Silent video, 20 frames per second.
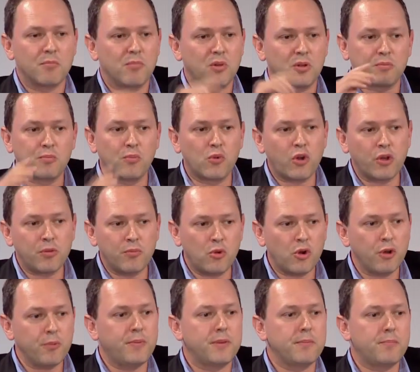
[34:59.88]
But more and
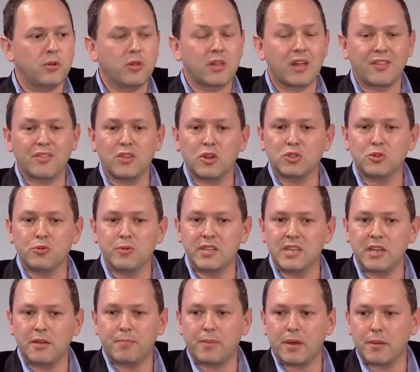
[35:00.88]
more people are not
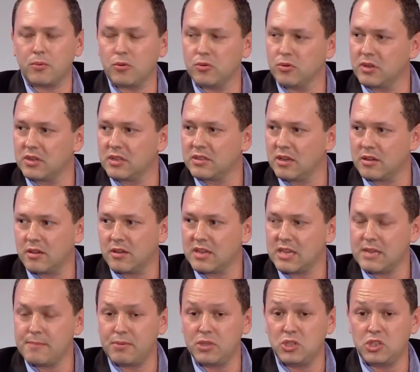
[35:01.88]
reading paper
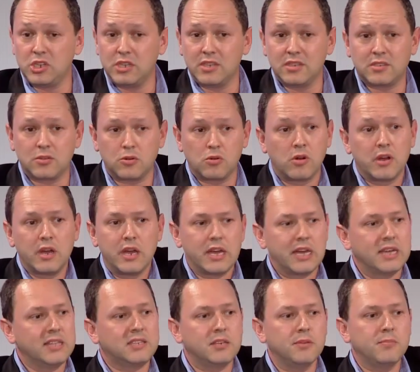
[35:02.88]
EPG. So
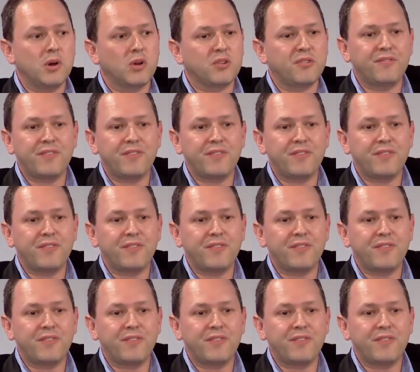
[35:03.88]
it's about